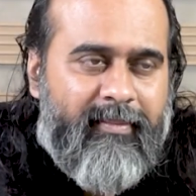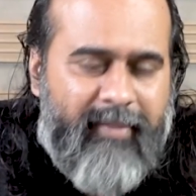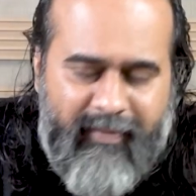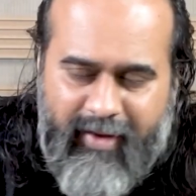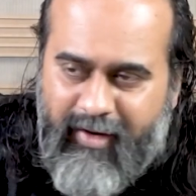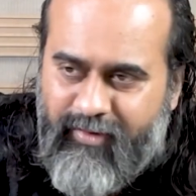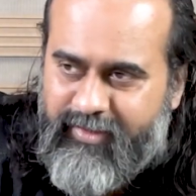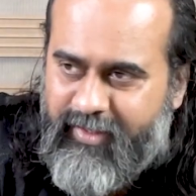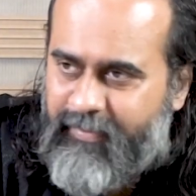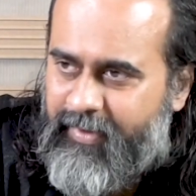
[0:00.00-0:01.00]
Be very
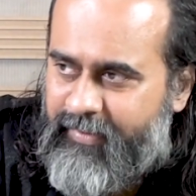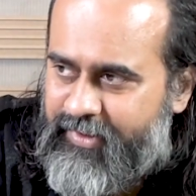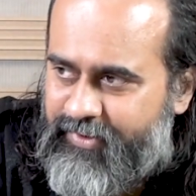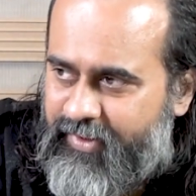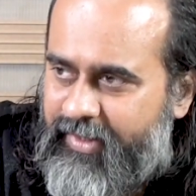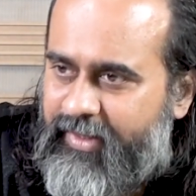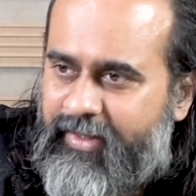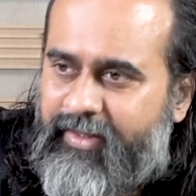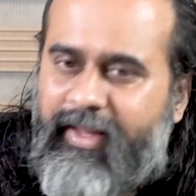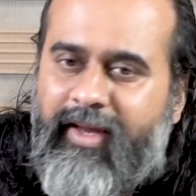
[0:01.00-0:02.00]
innocent, Parmeshwari.
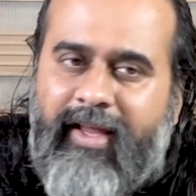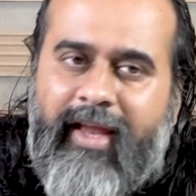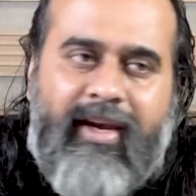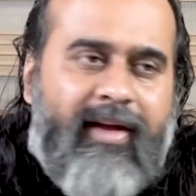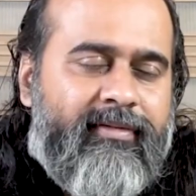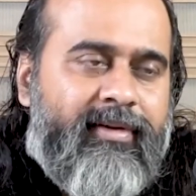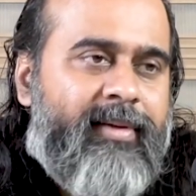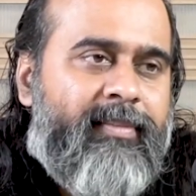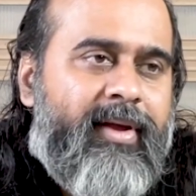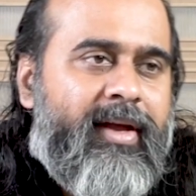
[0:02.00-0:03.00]
There can
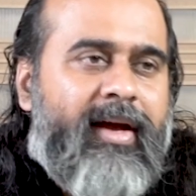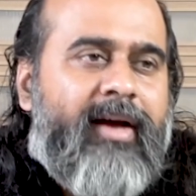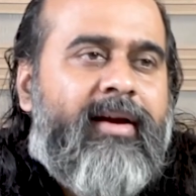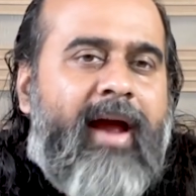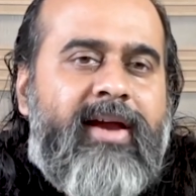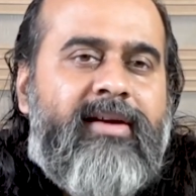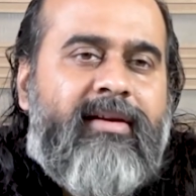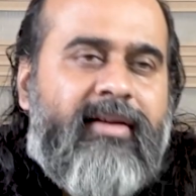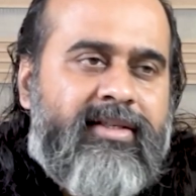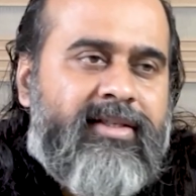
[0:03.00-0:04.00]
never be a right
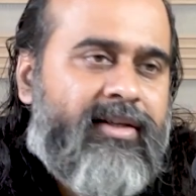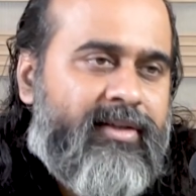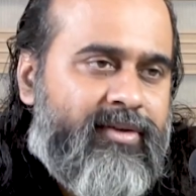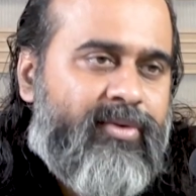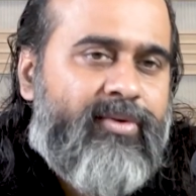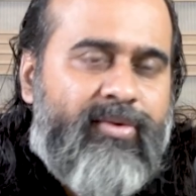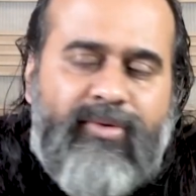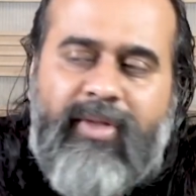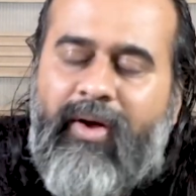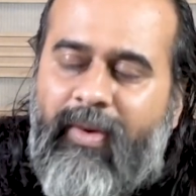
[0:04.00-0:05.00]
reason to
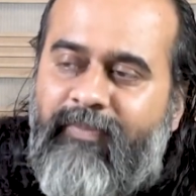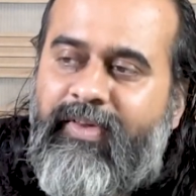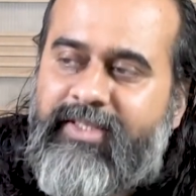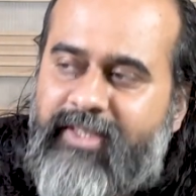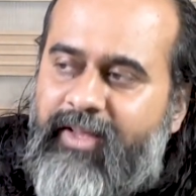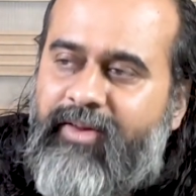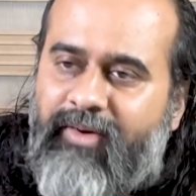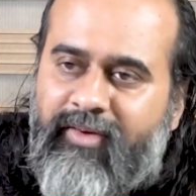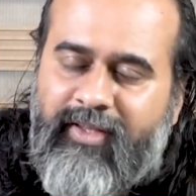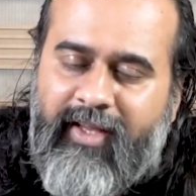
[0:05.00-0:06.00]
do the obviously
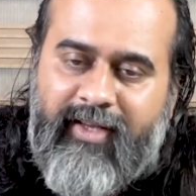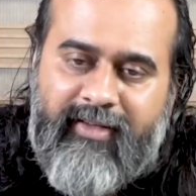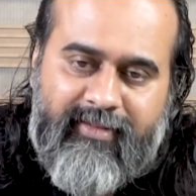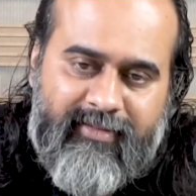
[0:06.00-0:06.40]
wrong thing.